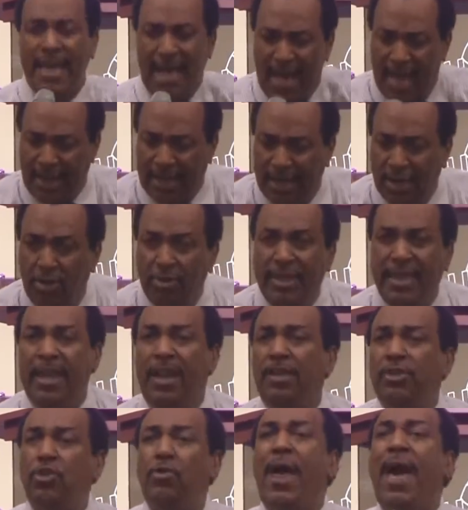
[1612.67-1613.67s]

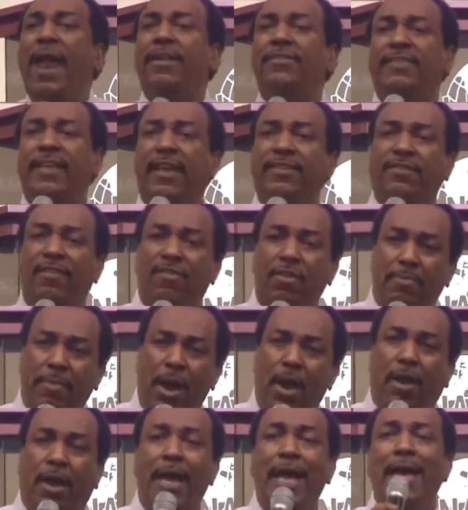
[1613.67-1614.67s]
hallelujah, in the United States of
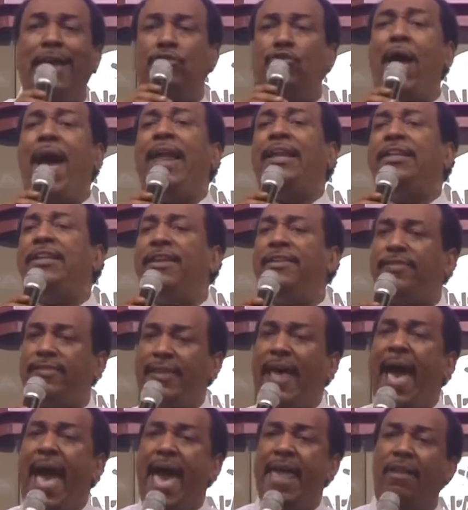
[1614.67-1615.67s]
America, trying to
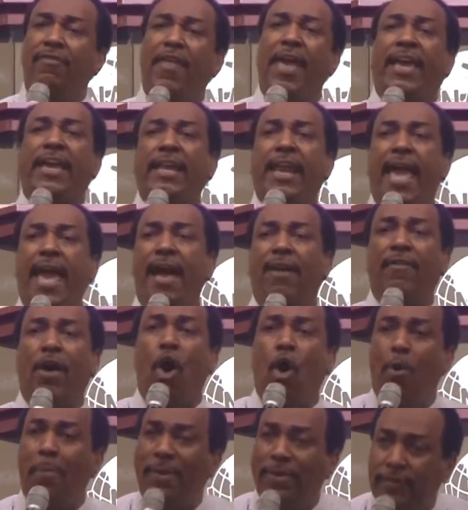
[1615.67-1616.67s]
decide if they can have
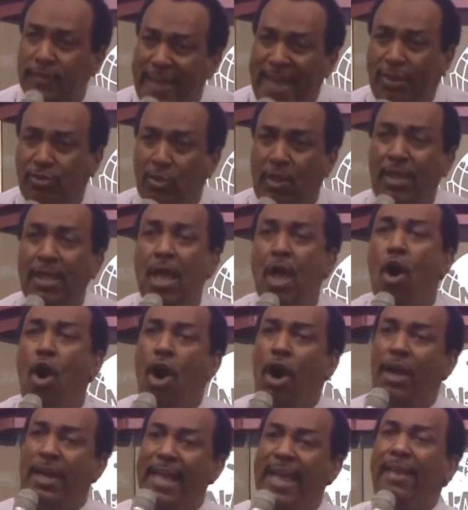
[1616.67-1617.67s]
a homosexual
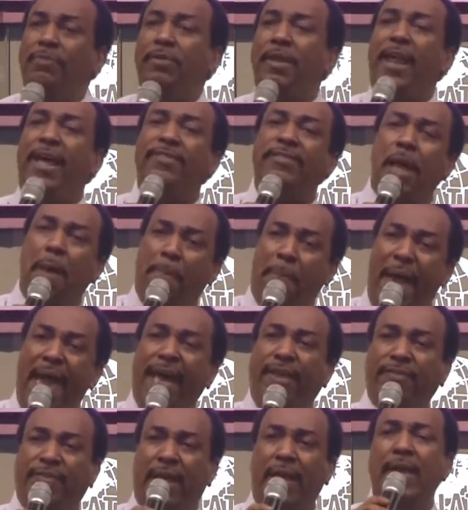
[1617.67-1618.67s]
or a lesbian as their
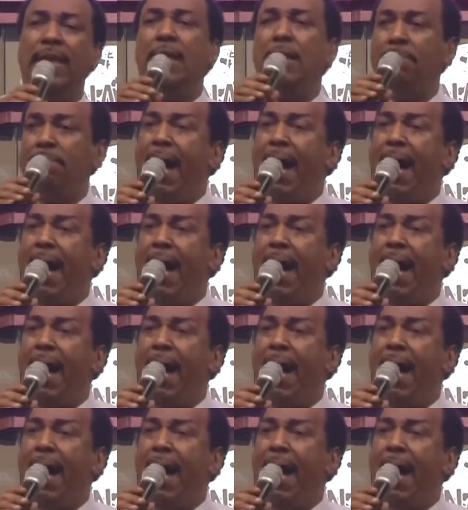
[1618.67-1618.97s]
pastor.